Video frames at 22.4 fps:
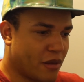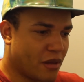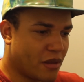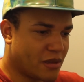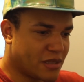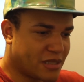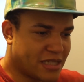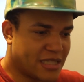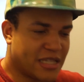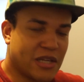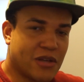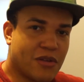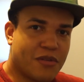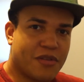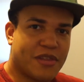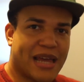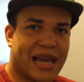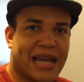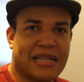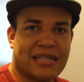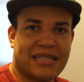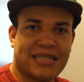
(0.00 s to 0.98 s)
still
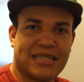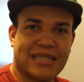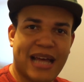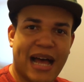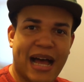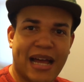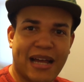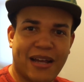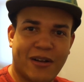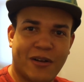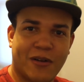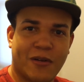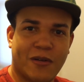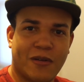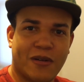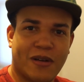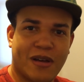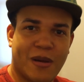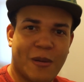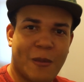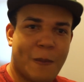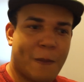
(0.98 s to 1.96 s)
that style,
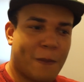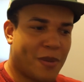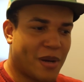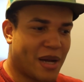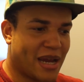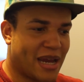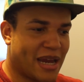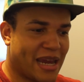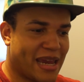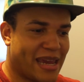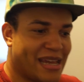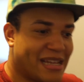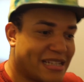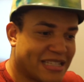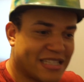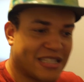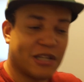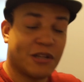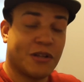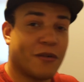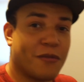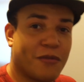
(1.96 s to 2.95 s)
but it's
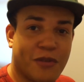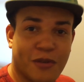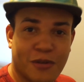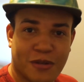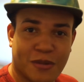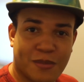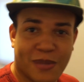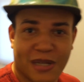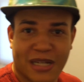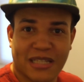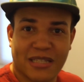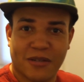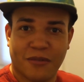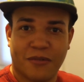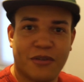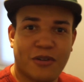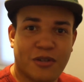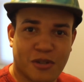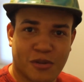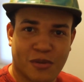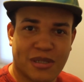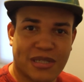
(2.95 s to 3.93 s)
still a
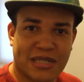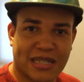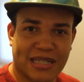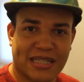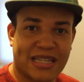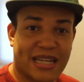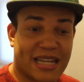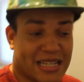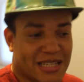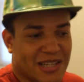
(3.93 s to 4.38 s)
futuristic city.